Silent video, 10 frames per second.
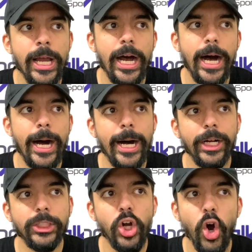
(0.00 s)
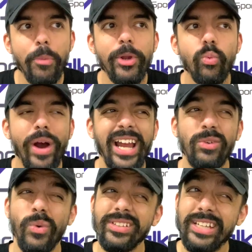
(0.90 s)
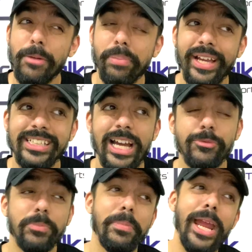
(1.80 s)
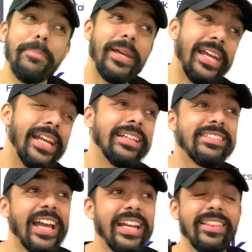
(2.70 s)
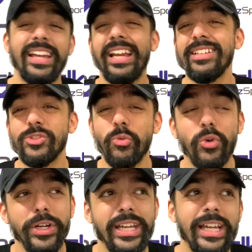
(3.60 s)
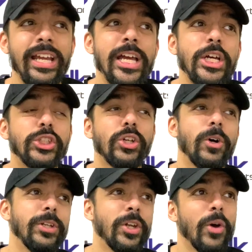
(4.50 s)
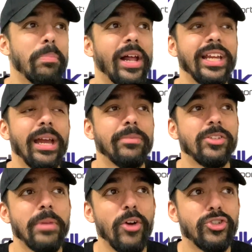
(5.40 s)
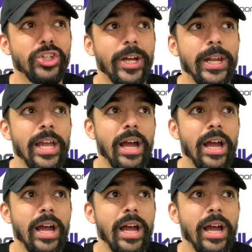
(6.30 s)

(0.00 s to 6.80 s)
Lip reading: Kobe White was getting playing time, so maybe he didn't say anything, and he's a rookie, so, you know, probably kept his mouth shut.